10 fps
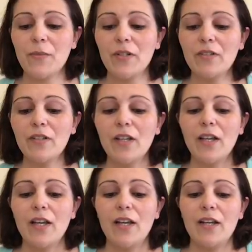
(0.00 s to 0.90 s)
as well.
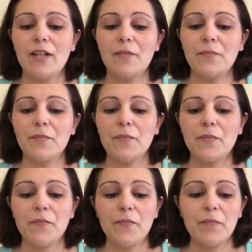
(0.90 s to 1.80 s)

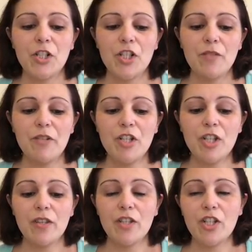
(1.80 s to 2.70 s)
But she
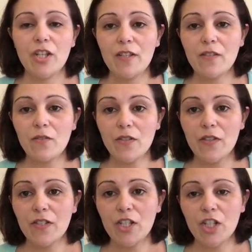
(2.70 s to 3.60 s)
mentioned that she's
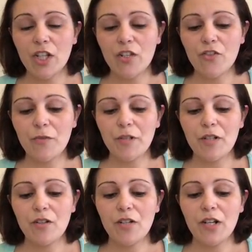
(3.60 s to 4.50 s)
also stitching
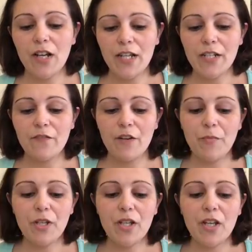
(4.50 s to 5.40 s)
Andromeda on a lighter
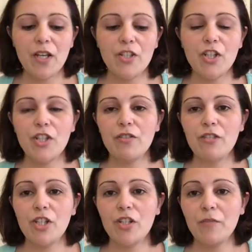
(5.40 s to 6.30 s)
fabric, and she
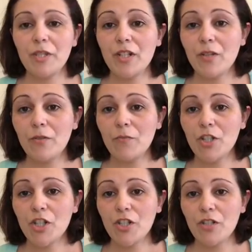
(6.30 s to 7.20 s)
told me to go and
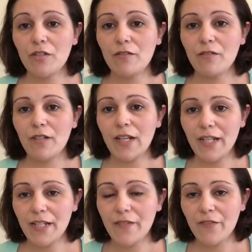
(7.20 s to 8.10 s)
watch her
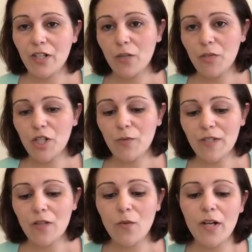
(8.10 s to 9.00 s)
latest video, which I
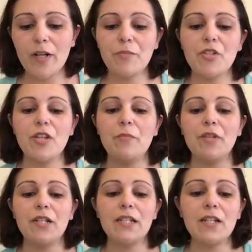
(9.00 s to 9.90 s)
wasn't quite up to yet,
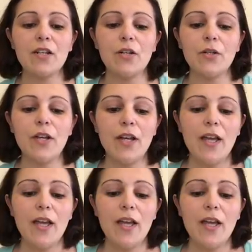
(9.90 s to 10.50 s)
but I did go.